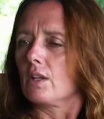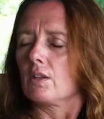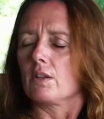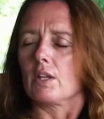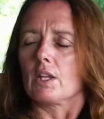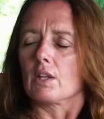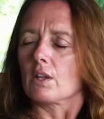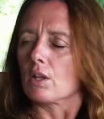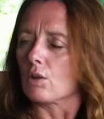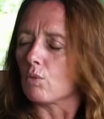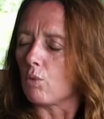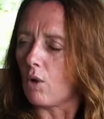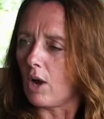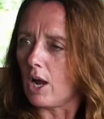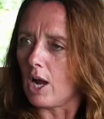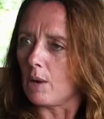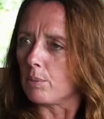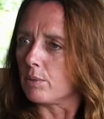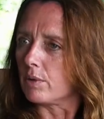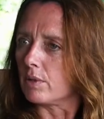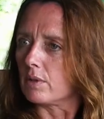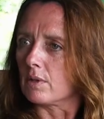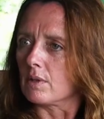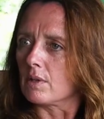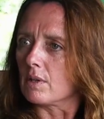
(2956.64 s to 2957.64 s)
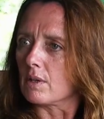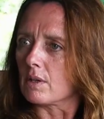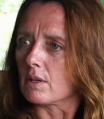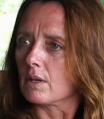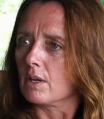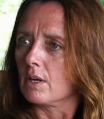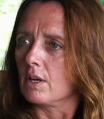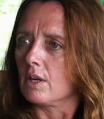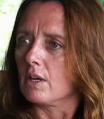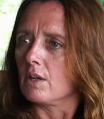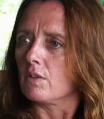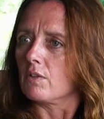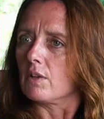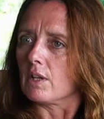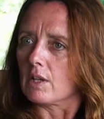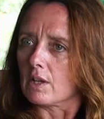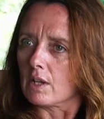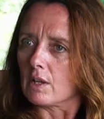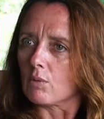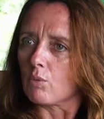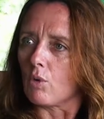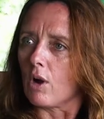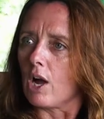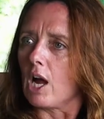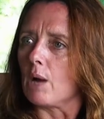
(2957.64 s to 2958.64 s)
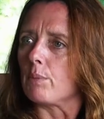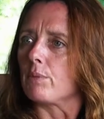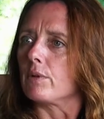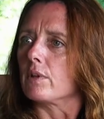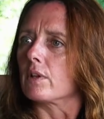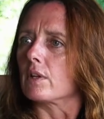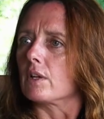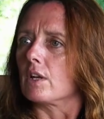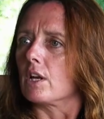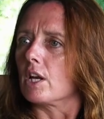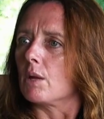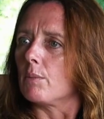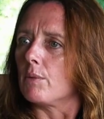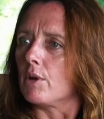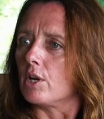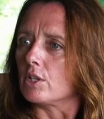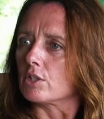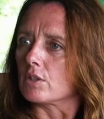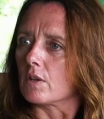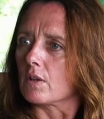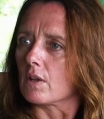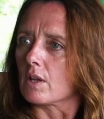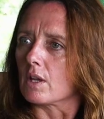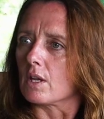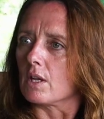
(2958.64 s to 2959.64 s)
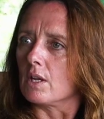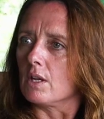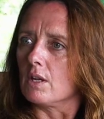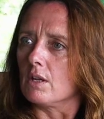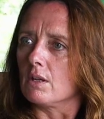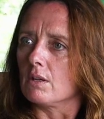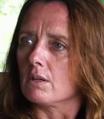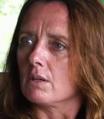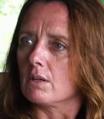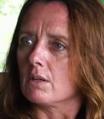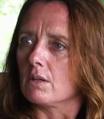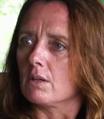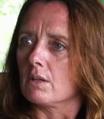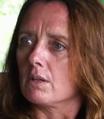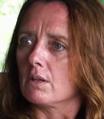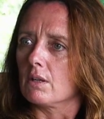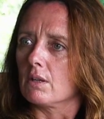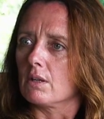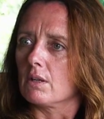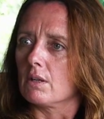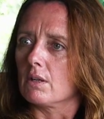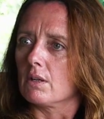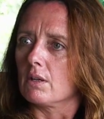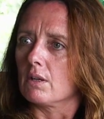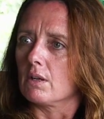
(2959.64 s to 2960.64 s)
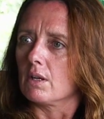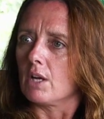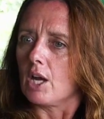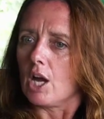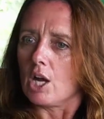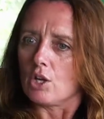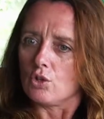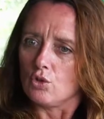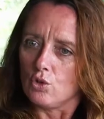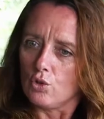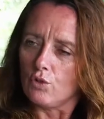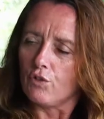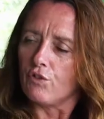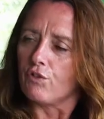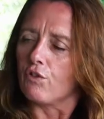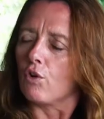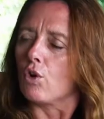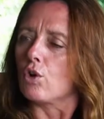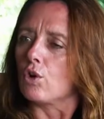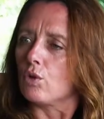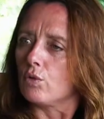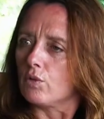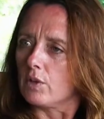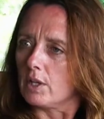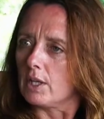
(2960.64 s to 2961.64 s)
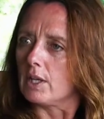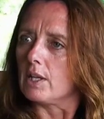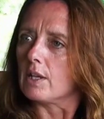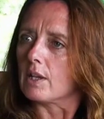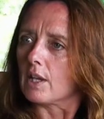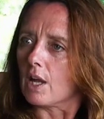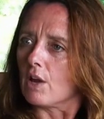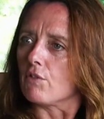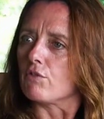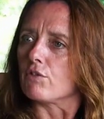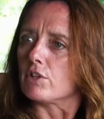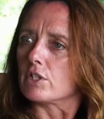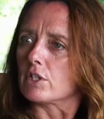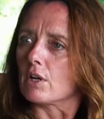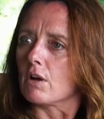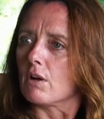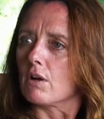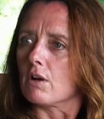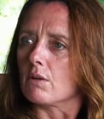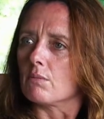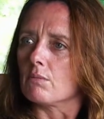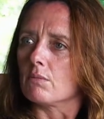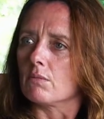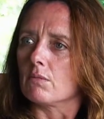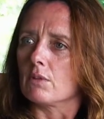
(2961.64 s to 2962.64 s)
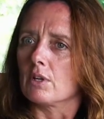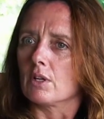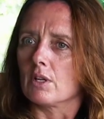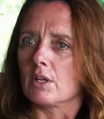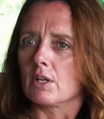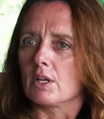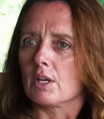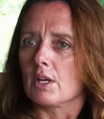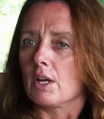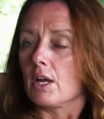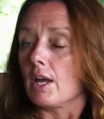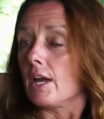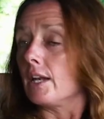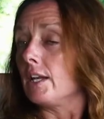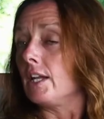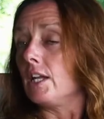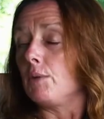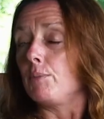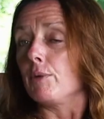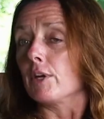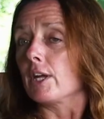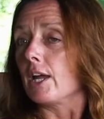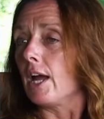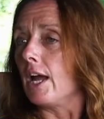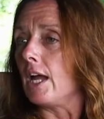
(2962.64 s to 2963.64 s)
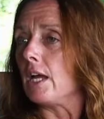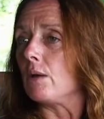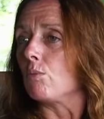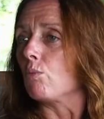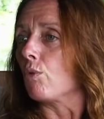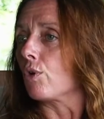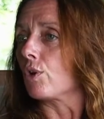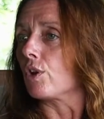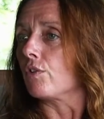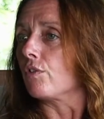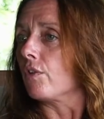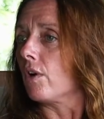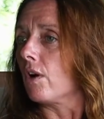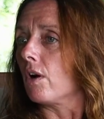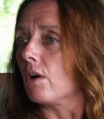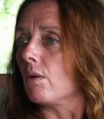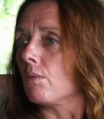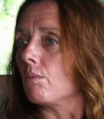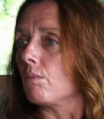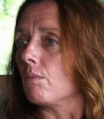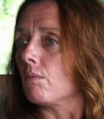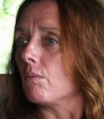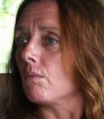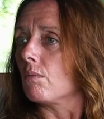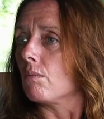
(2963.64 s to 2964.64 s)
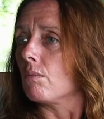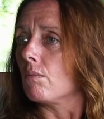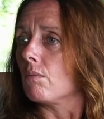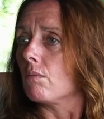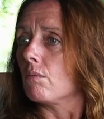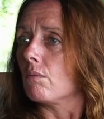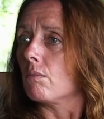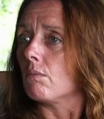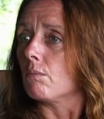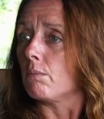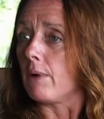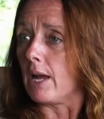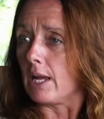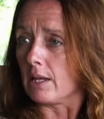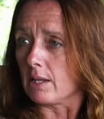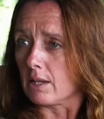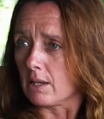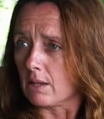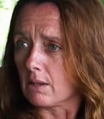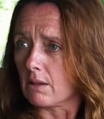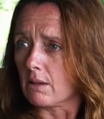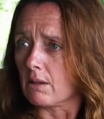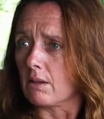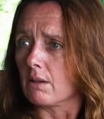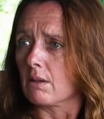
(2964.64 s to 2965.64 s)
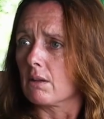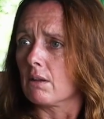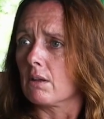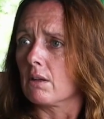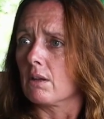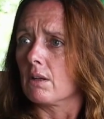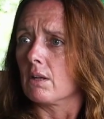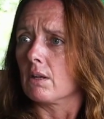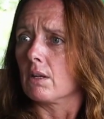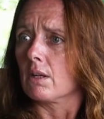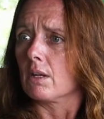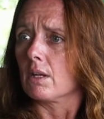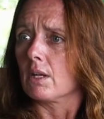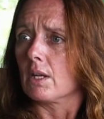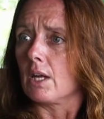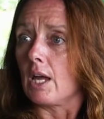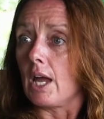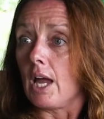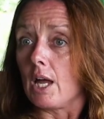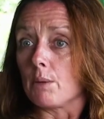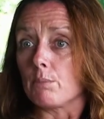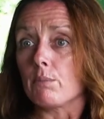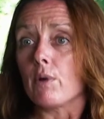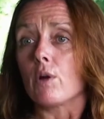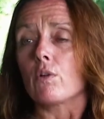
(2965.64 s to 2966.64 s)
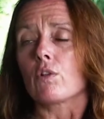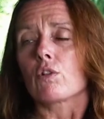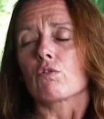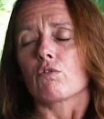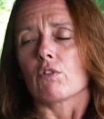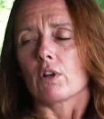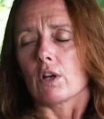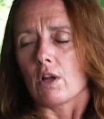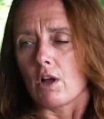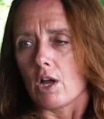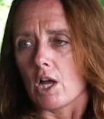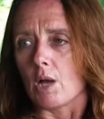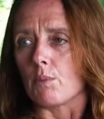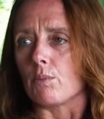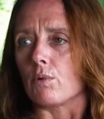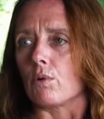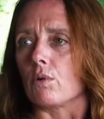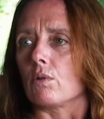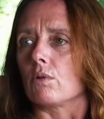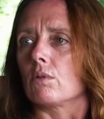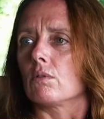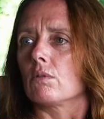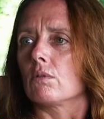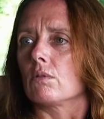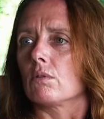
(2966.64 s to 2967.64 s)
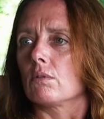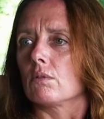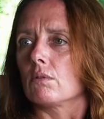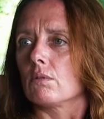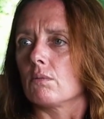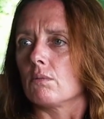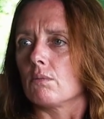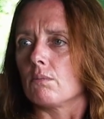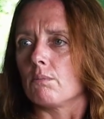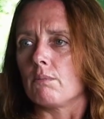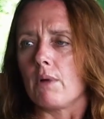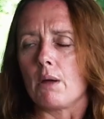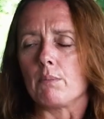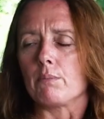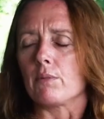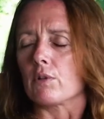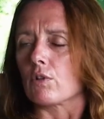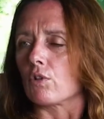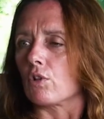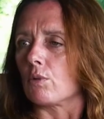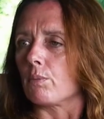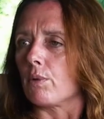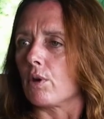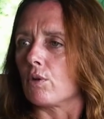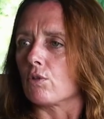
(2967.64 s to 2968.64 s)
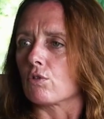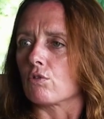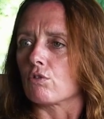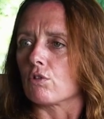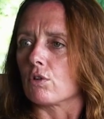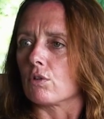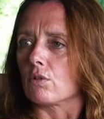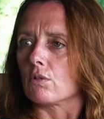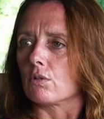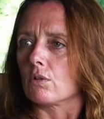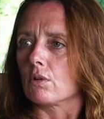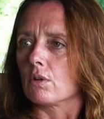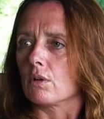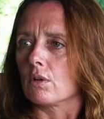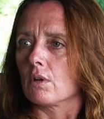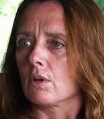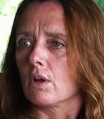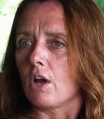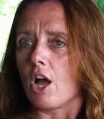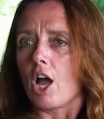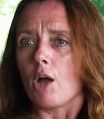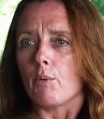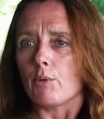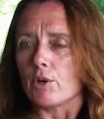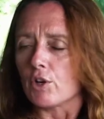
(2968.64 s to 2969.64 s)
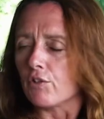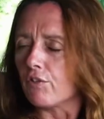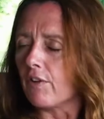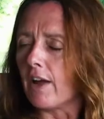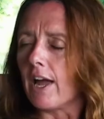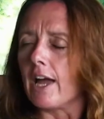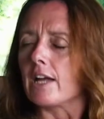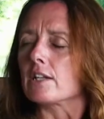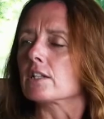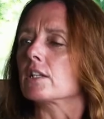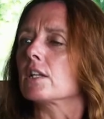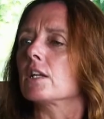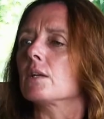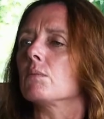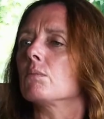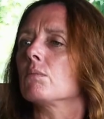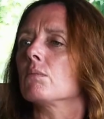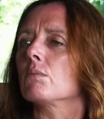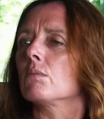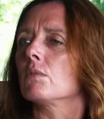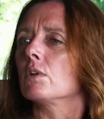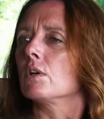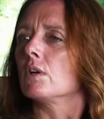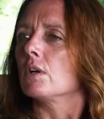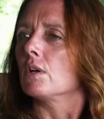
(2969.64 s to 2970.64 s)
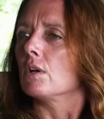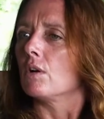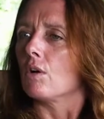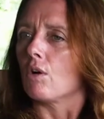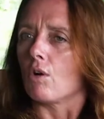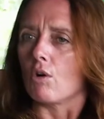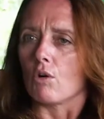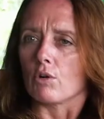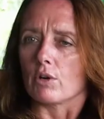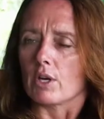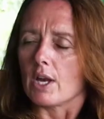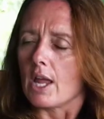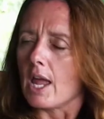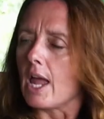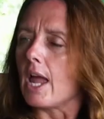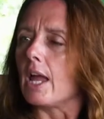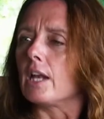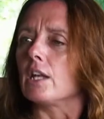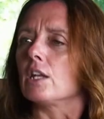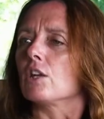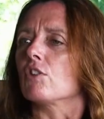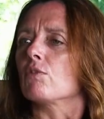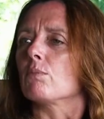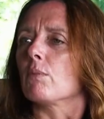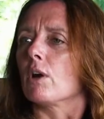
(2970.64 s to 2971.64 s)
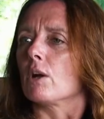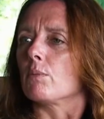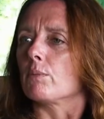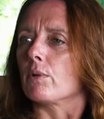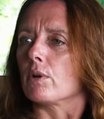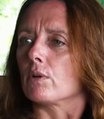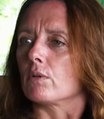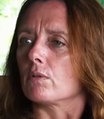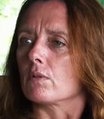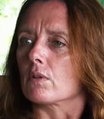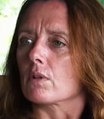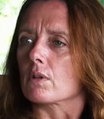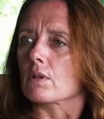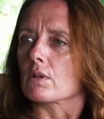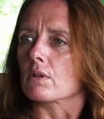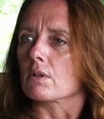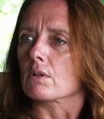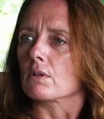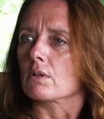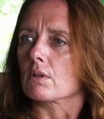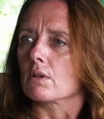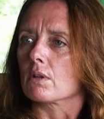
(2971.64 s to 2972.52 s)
This is what happens. This is what happens in an emergency. And you follow these every time. And he became one of our best and most reliable members of the boat crew. I would have had him on any of my boats.